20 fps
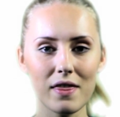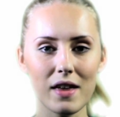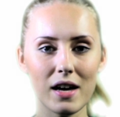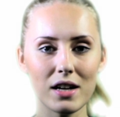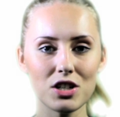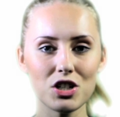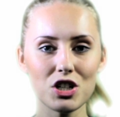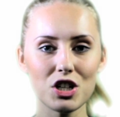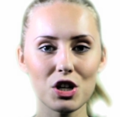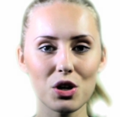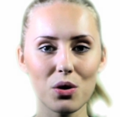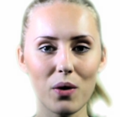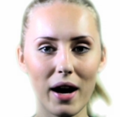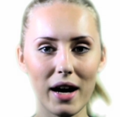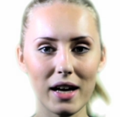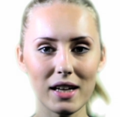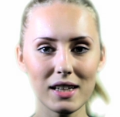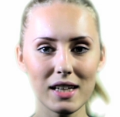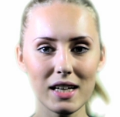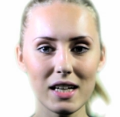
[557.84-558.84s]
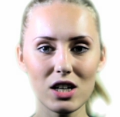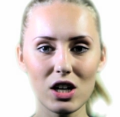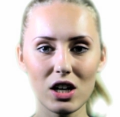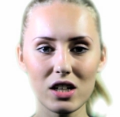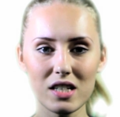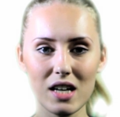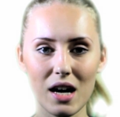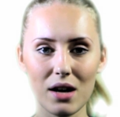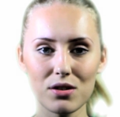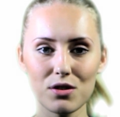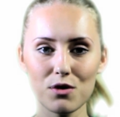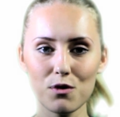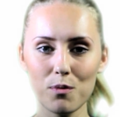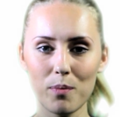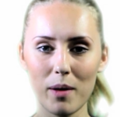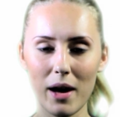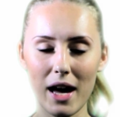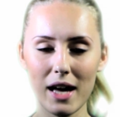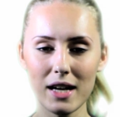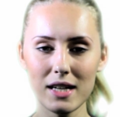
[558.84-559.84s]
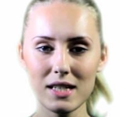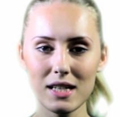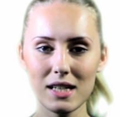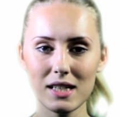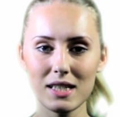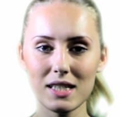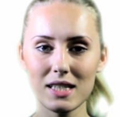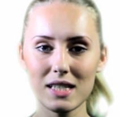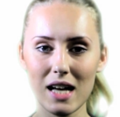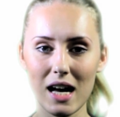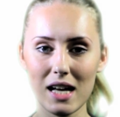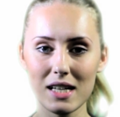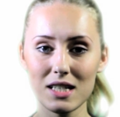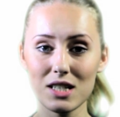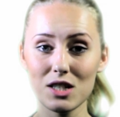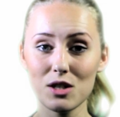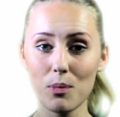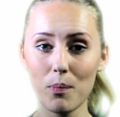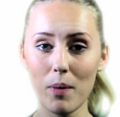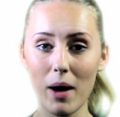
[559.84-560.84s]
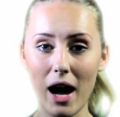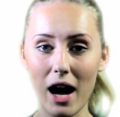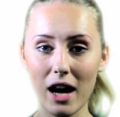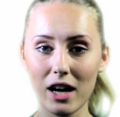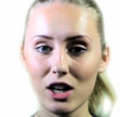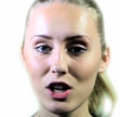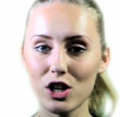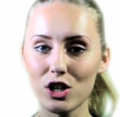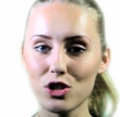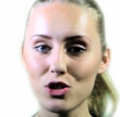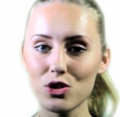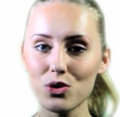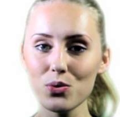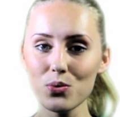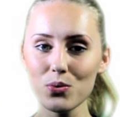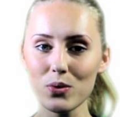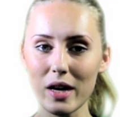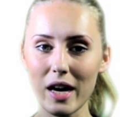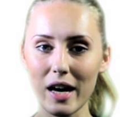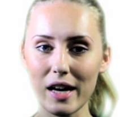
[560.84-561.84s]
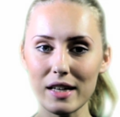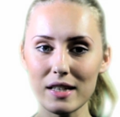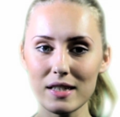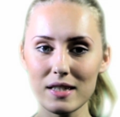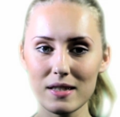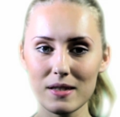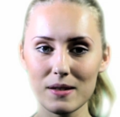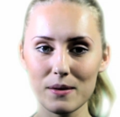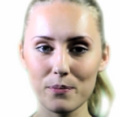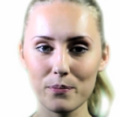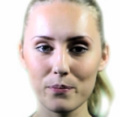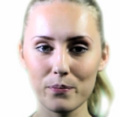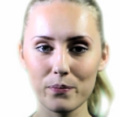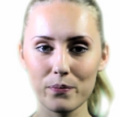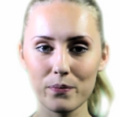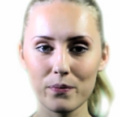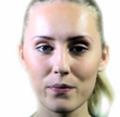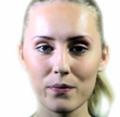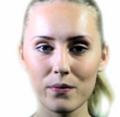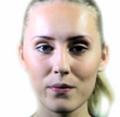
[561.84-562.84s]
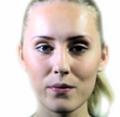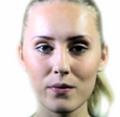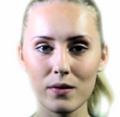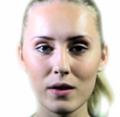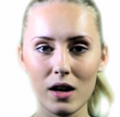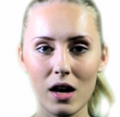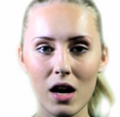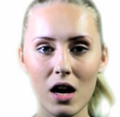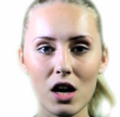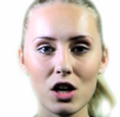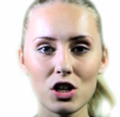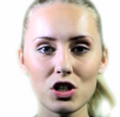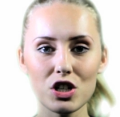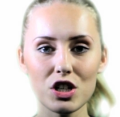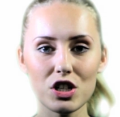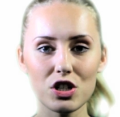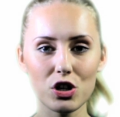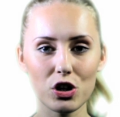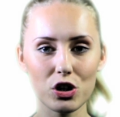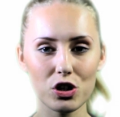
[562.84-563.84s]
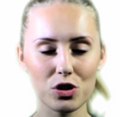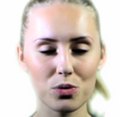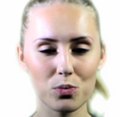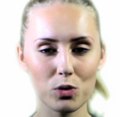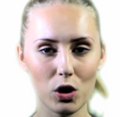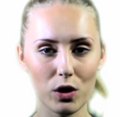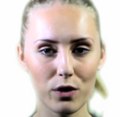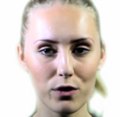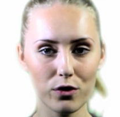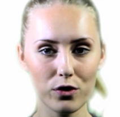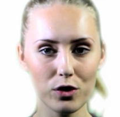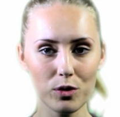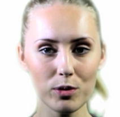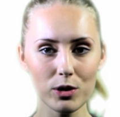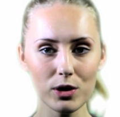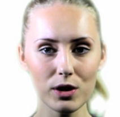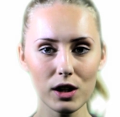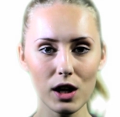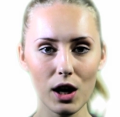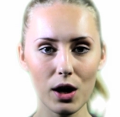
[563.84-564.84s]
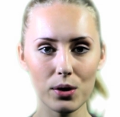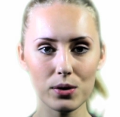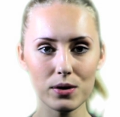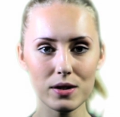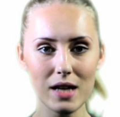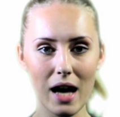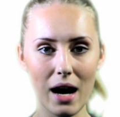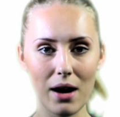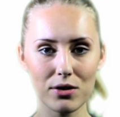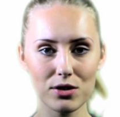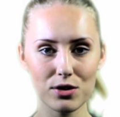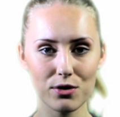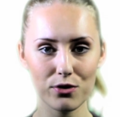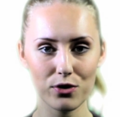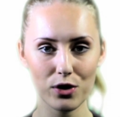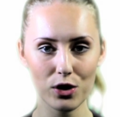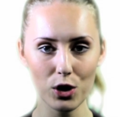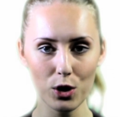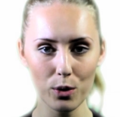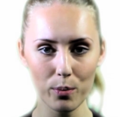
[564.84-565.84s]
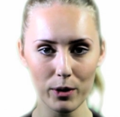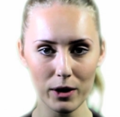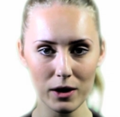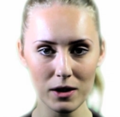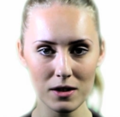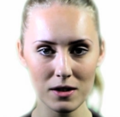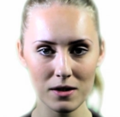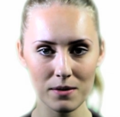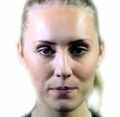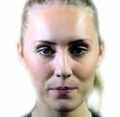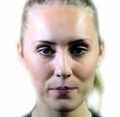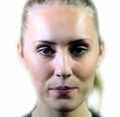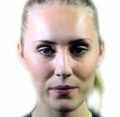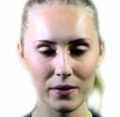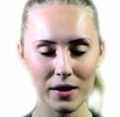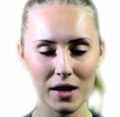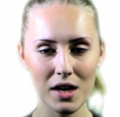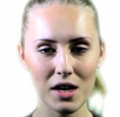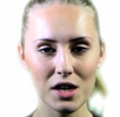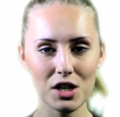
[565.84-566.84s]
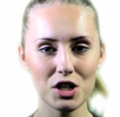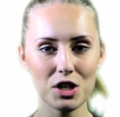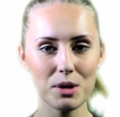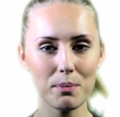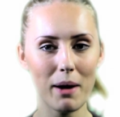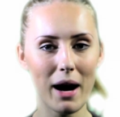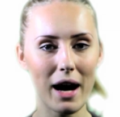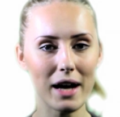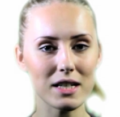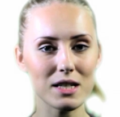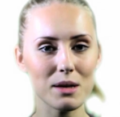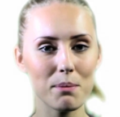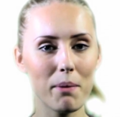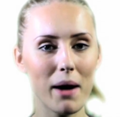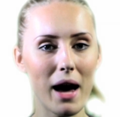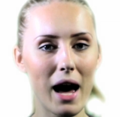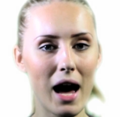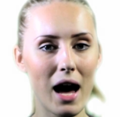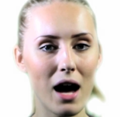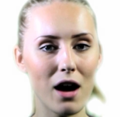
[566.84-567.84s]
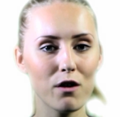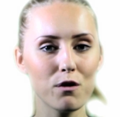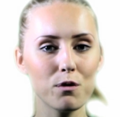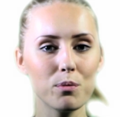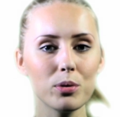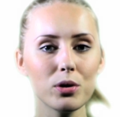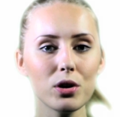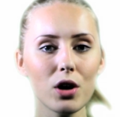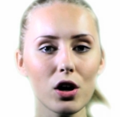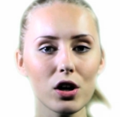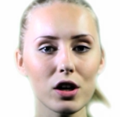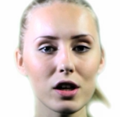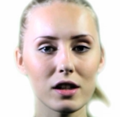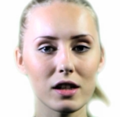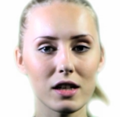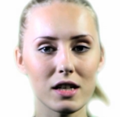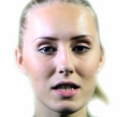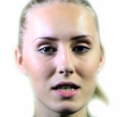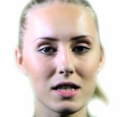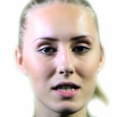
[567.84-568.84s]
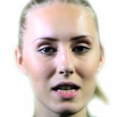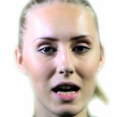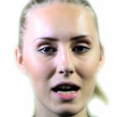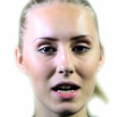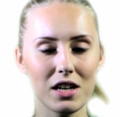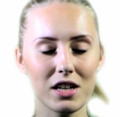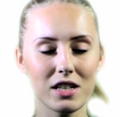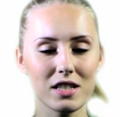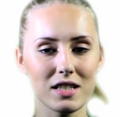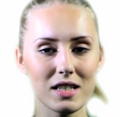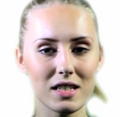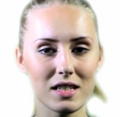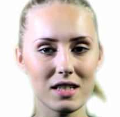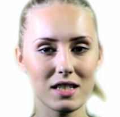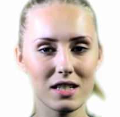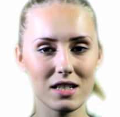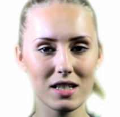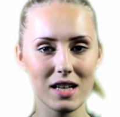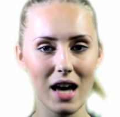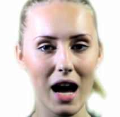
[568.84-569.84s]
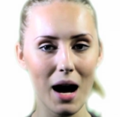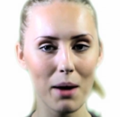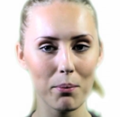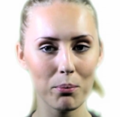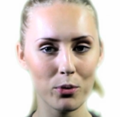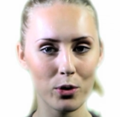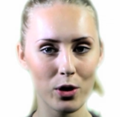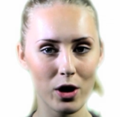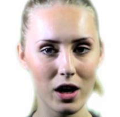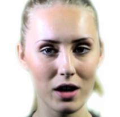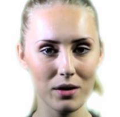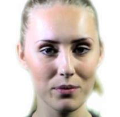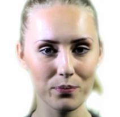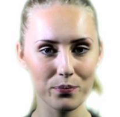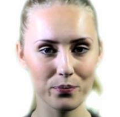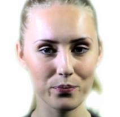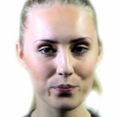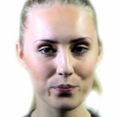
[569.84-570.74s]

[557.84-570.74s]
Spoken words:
Then she quietly got out of bed and started to pack her suitcase. She took some comfortable clothes out of the cupboard. She packed a pair of binoculars and her sister's camera.